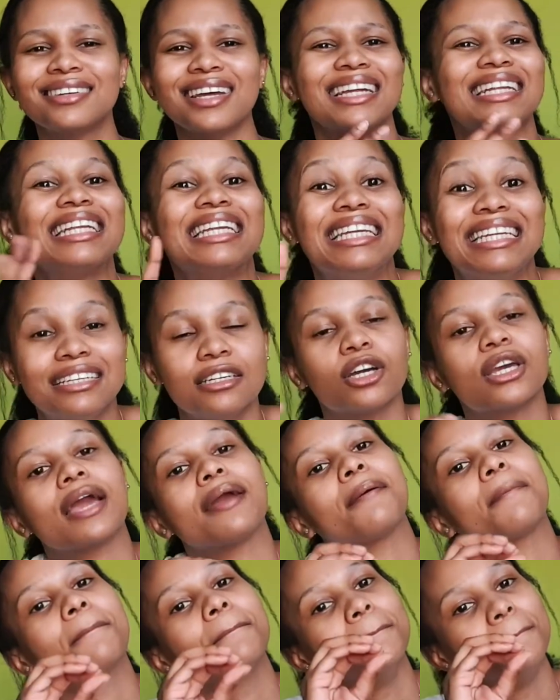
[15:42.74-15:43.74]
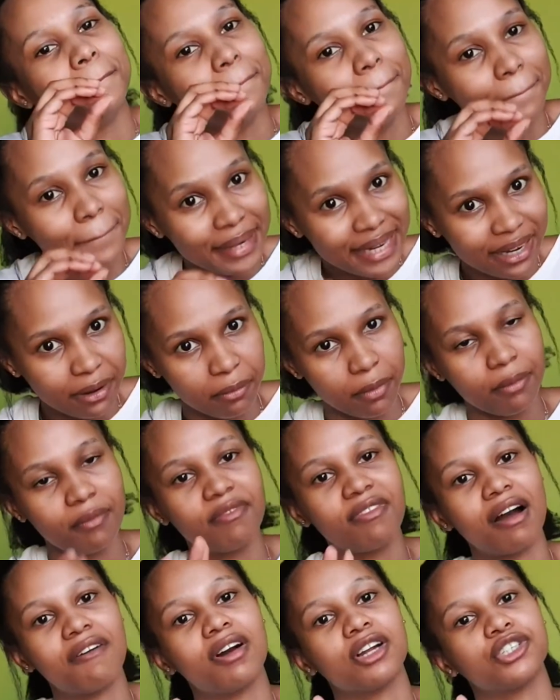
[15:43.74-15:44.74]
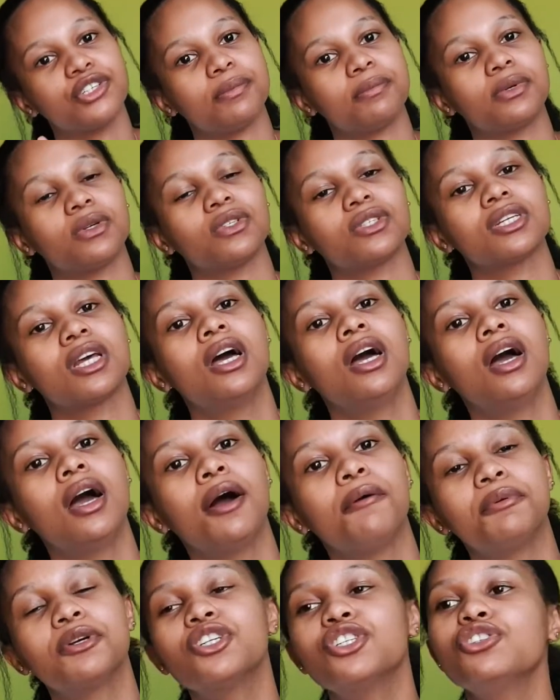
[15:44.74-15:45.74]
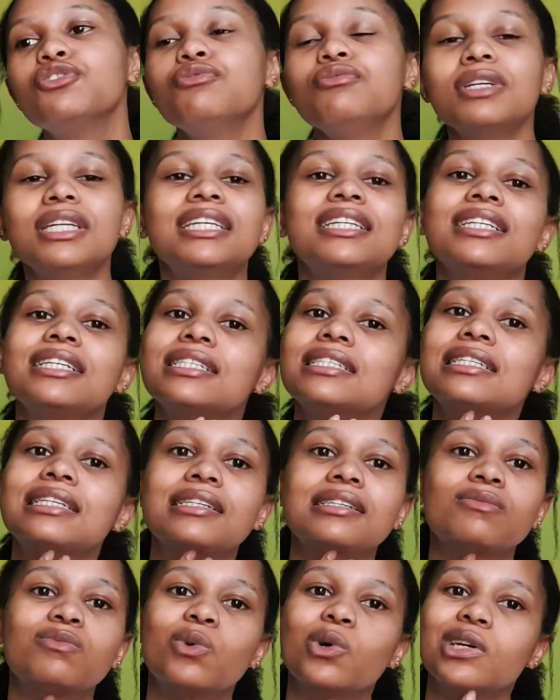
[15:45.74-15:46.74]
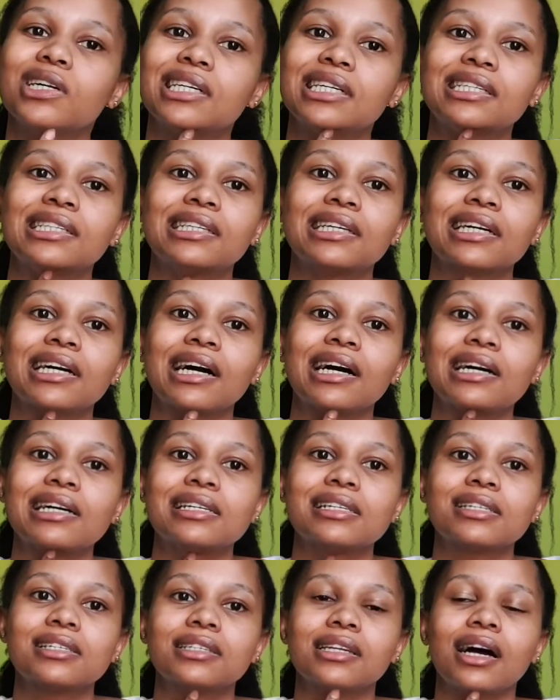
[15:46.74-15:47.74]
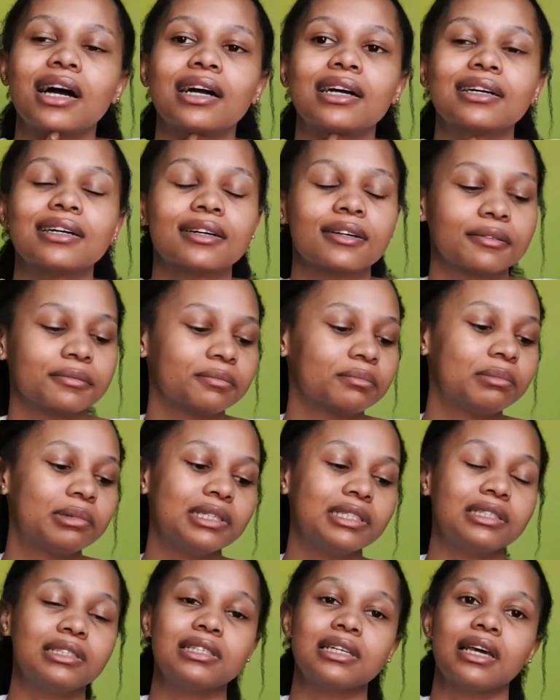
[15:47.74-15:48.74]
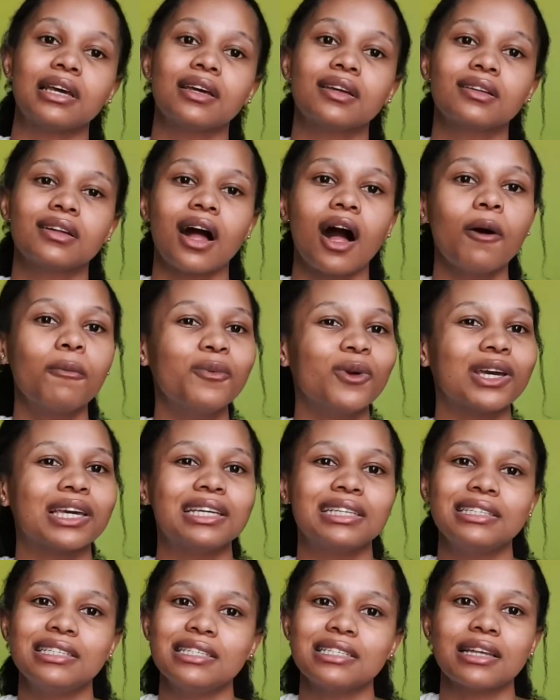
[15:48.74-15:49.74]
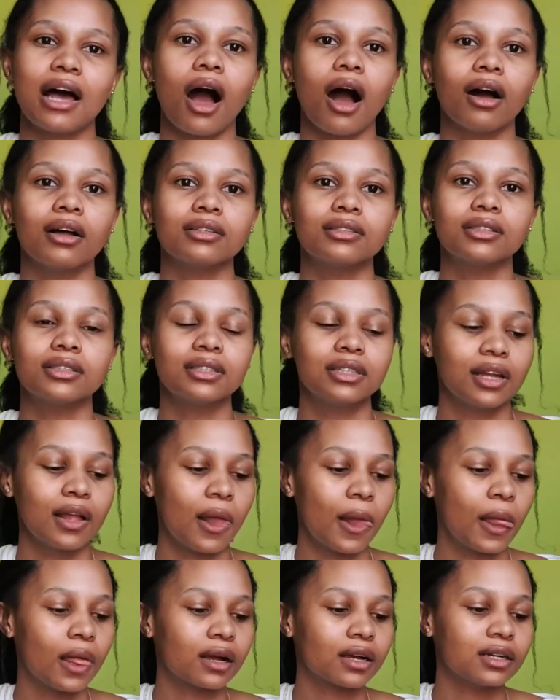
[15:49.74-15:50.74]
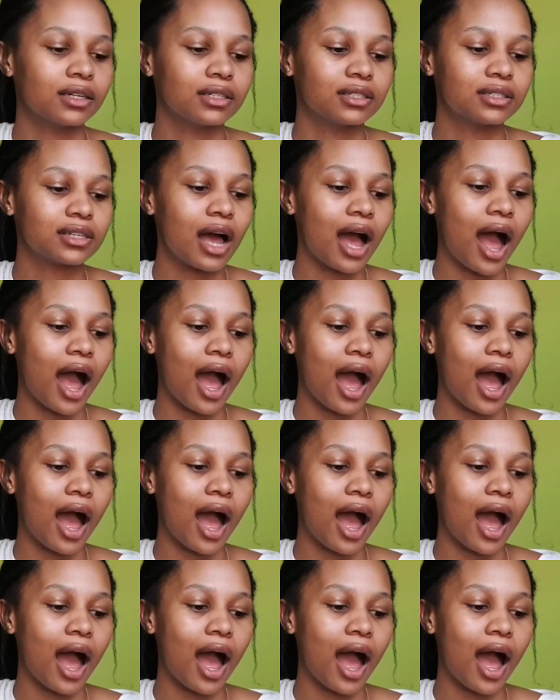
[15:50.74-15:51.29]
At least, okay, minimum 500 ml, because you really need to get water in there, guys. Like, please, help your kidneys out, because